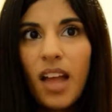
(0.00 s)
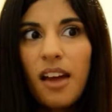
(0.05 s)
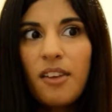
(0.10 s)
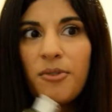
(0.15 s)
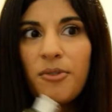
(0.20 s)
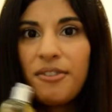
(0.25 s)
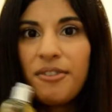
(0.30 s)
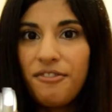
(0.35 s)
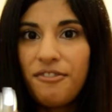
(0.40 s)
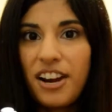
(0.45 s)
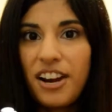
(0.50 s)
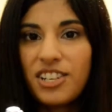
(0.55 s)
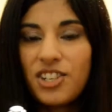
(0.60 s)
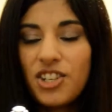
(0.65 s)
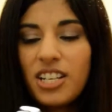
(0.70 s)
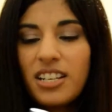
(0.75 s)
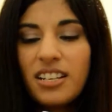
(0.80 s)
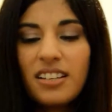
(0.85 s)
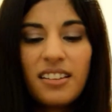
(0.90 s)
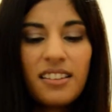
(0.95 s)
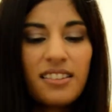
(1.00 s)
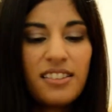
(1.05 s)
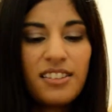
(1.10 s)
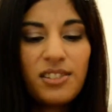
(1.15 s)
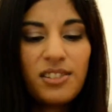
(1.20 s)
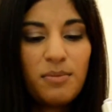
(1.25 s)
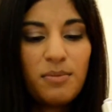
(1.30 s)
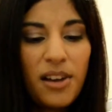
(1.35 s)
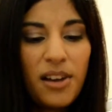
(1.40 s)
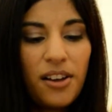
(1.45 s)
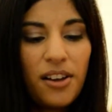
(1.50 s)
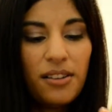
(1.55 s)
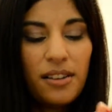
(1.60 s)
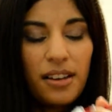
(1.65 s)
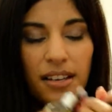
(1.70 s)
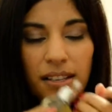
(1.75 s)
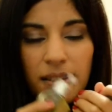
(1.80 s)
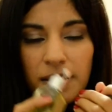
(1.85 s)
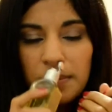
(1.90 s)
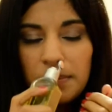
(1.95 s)
refreshing. The smell
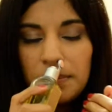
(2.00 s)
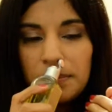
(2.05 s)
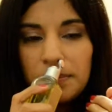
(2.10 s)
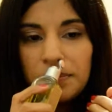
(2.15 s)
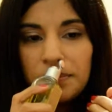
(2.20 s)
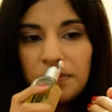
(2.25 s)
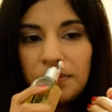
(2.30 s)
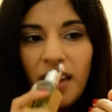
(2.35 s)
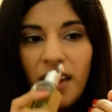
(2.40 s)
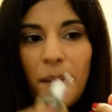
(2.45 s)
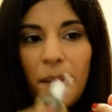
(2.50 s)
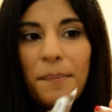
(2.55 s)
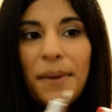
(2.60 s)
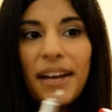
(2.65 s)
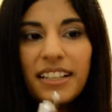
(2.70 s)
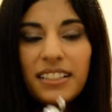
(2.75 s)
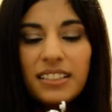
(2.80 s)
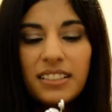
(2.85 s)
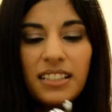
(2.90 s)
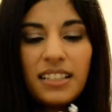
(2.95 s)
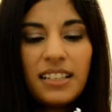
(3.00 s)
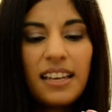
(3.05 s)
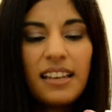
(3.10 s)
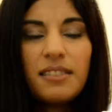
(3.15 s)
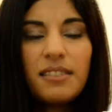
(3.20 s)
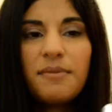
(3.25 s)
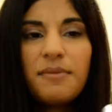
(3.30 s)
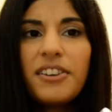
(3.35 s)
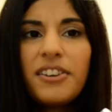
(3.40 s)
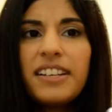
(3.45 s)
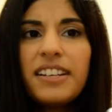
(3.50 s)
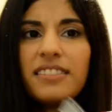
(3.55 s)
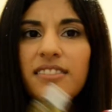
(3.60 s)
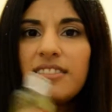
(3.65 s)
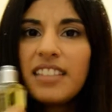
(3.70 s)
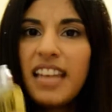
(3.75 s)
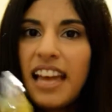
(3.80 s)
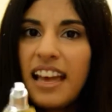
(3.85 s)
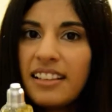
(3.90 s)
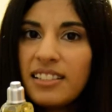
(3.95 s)
is amazing. It's very
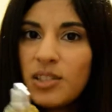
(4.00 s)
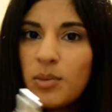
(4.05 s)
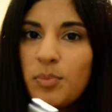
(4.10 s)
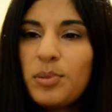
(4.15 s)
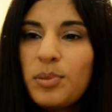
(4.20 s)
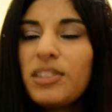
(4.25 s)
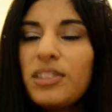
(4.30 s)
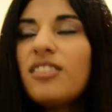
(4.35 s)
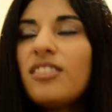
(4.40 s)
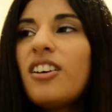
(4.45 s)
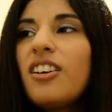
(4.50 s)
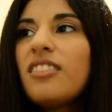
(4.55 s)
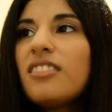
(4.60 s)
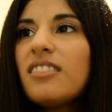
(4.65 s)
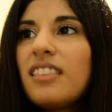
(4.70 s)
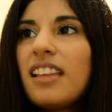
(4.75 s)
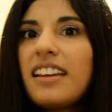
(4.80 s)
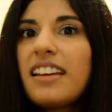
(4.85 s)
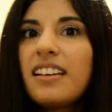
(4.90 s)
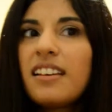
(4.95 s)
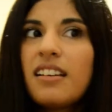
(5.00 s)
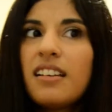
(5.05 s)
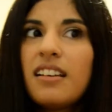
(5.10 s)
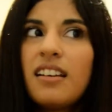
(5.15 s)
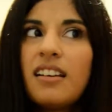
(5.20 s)
intense, but not like